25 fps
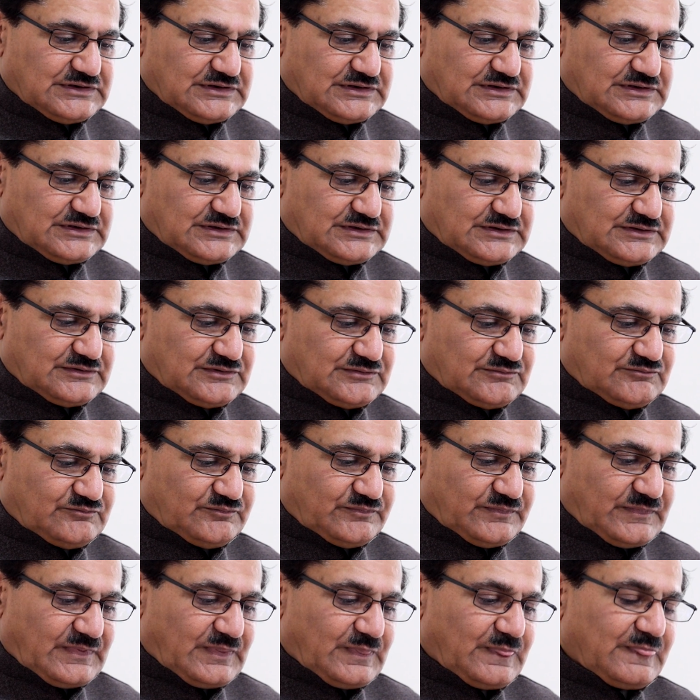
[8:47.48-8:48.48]

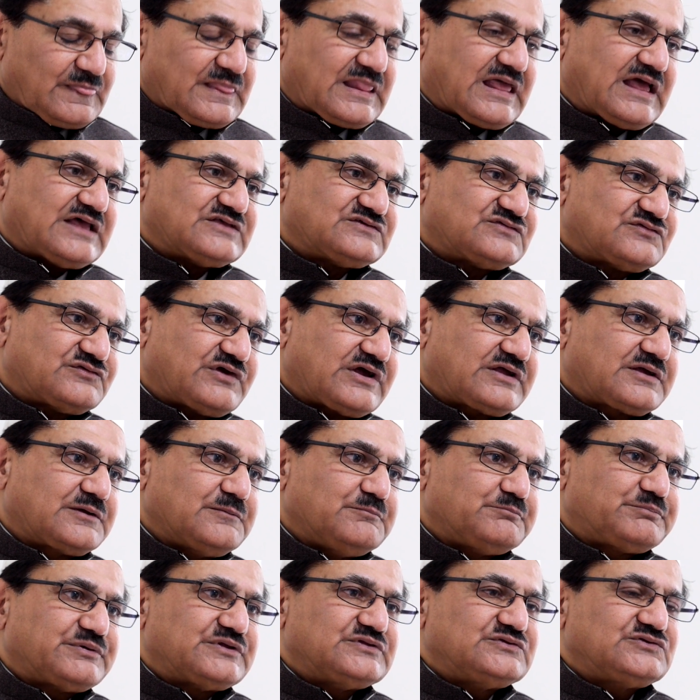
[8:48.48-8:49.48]
as
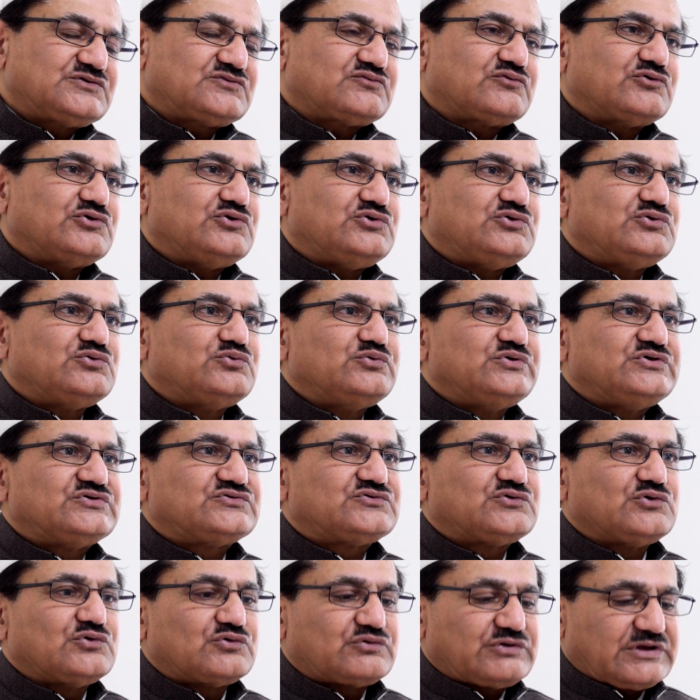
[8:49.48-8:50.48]
recompense, for you
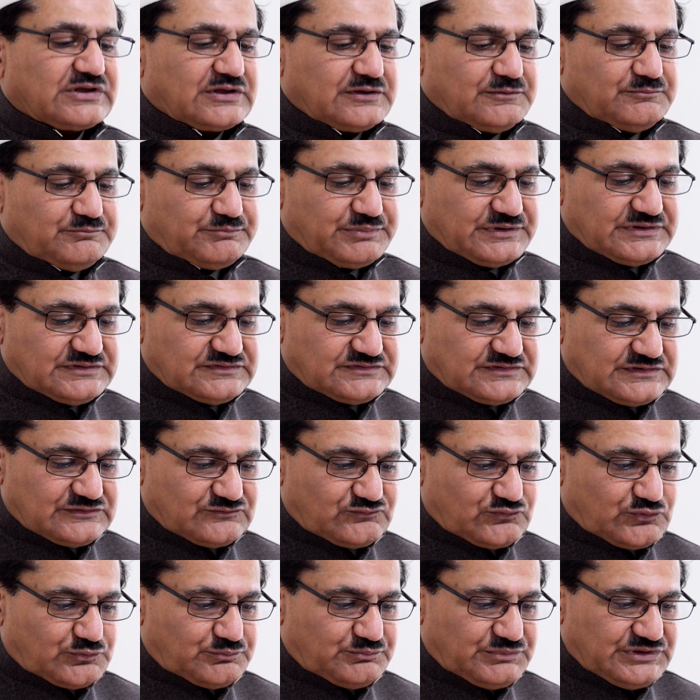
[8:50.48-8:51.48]
is your recompense
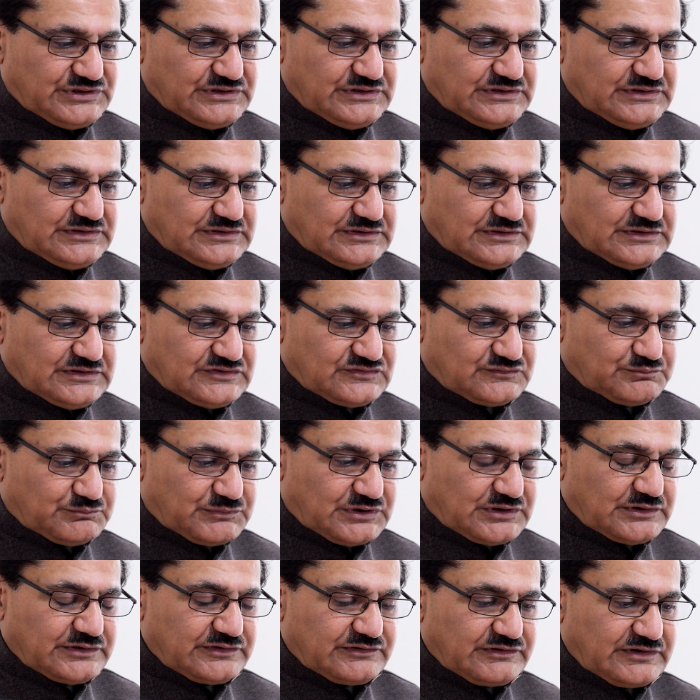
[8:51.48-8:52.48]
and for me is
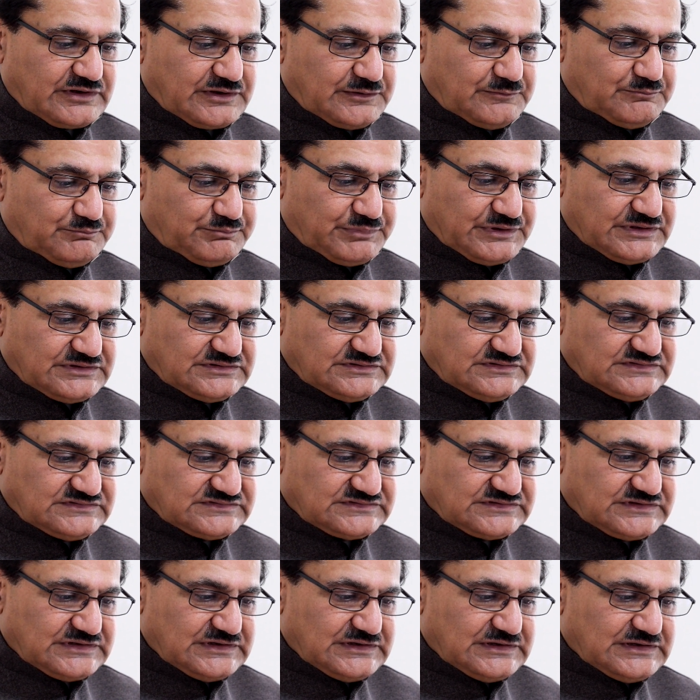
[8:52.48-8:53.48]
my
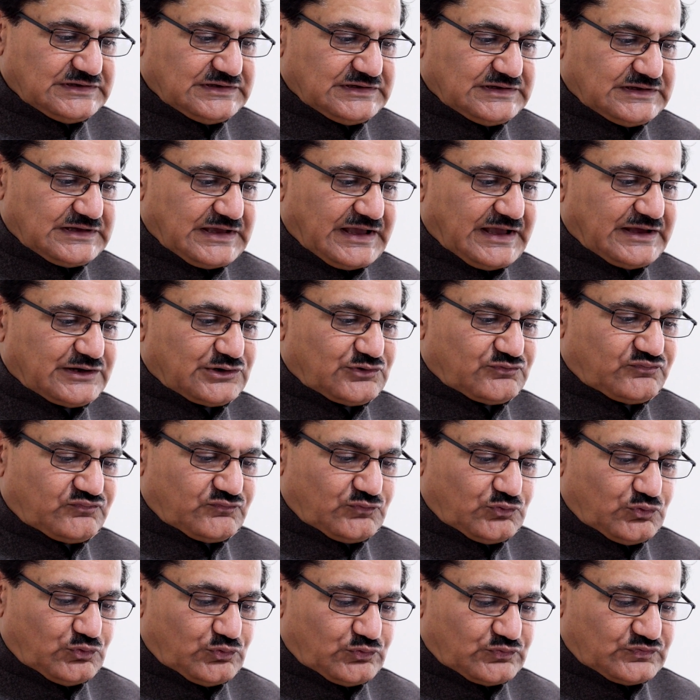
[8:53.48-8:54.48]
recompense. And
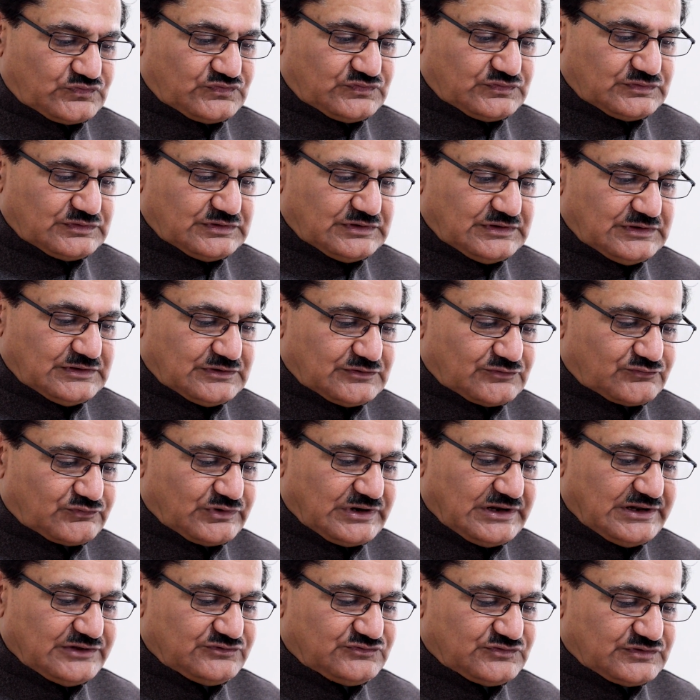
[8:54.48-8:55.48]
of course,
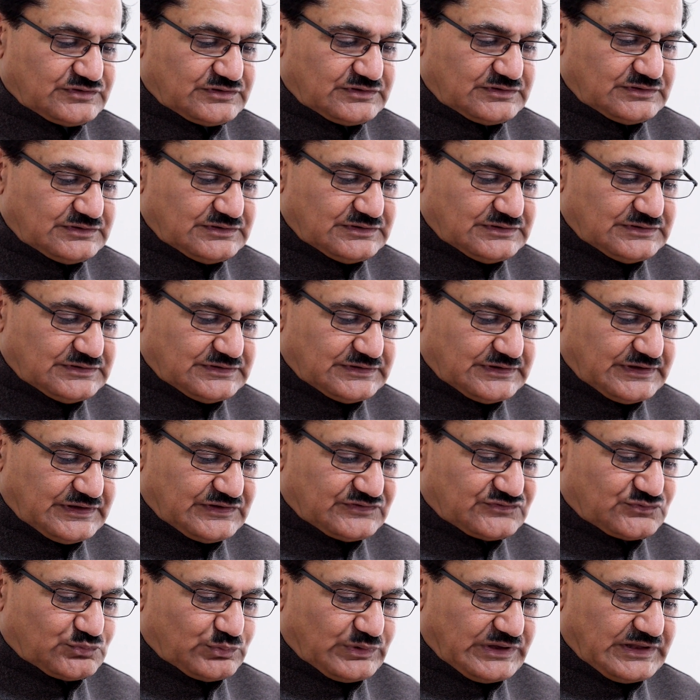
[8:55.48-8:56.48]
religion
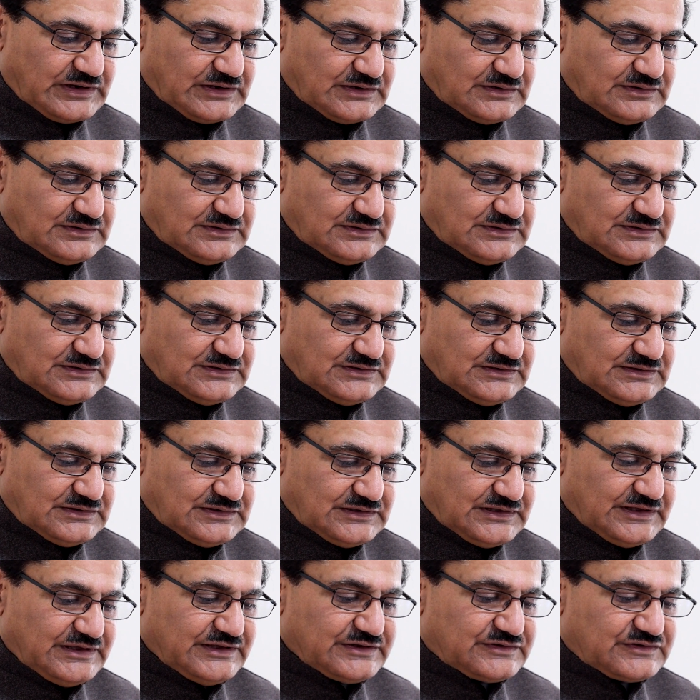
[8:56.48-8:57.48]
as well.
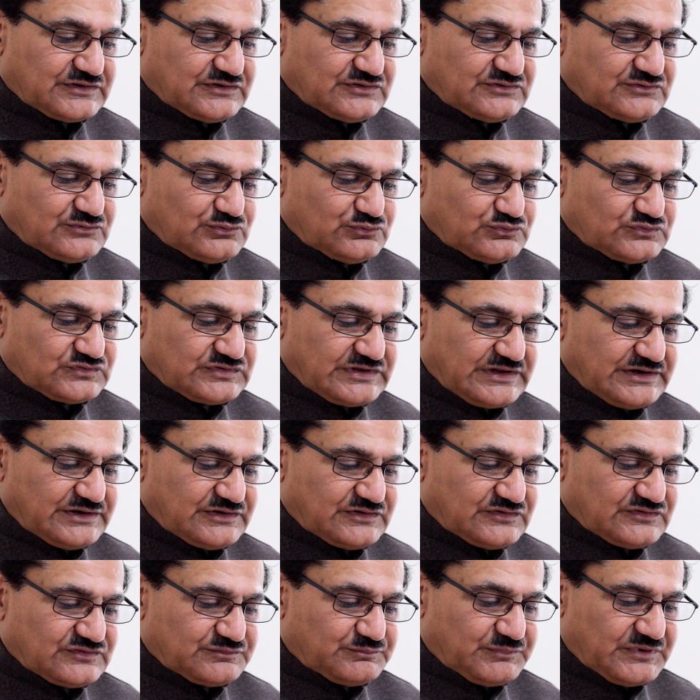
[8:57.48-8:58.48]
He it is who
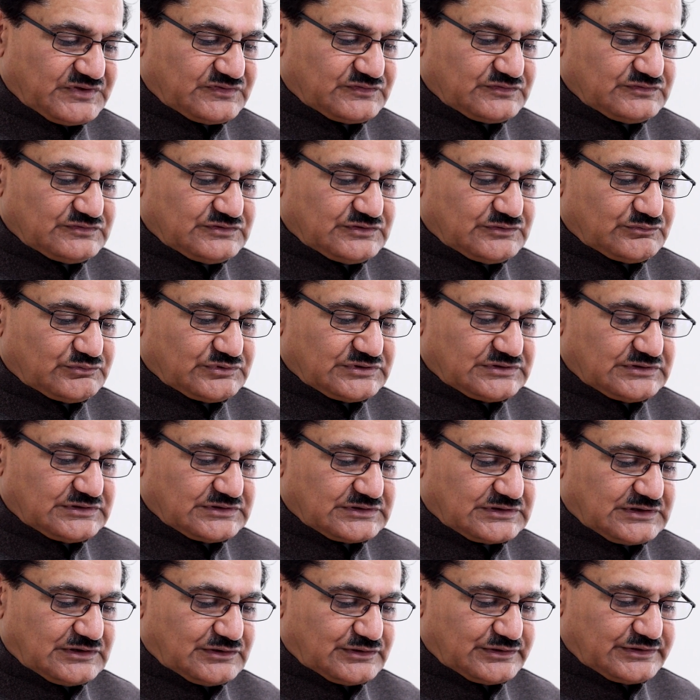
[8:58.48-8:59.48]
sent his messenger with
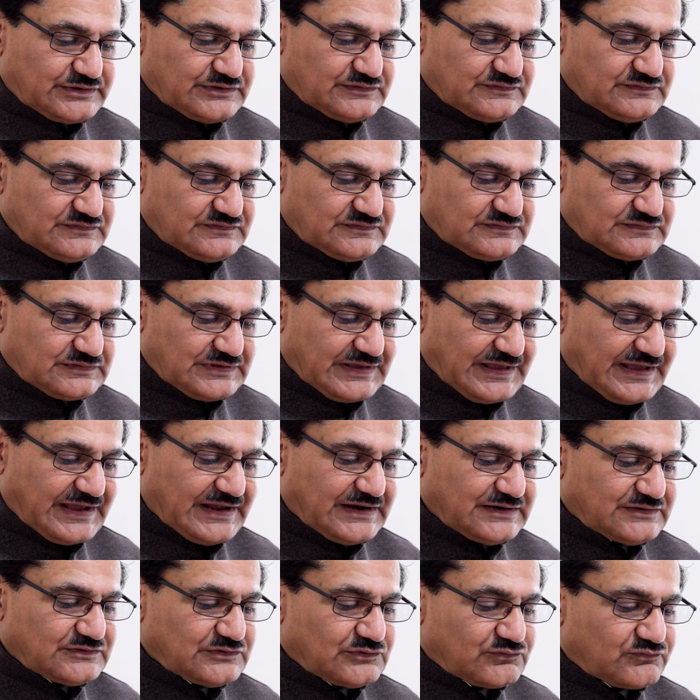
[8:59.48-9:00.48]
the guidance
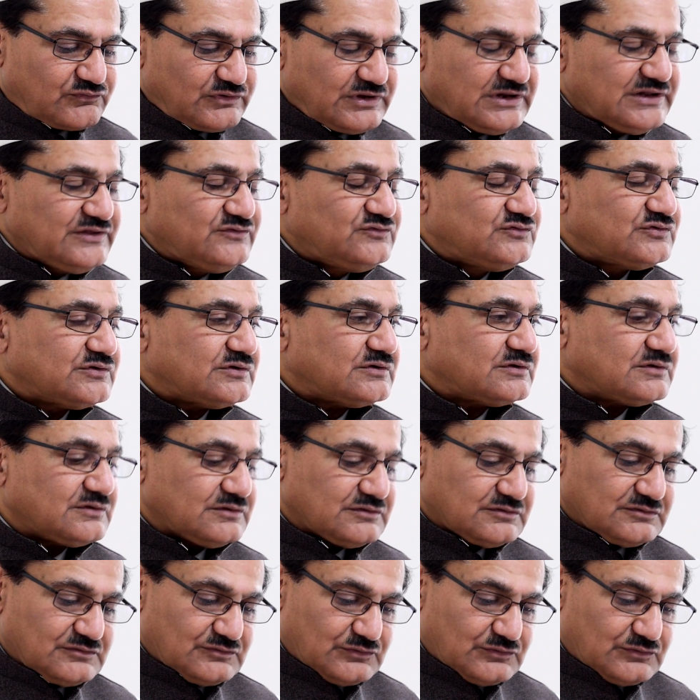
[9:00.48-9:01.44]
and the religion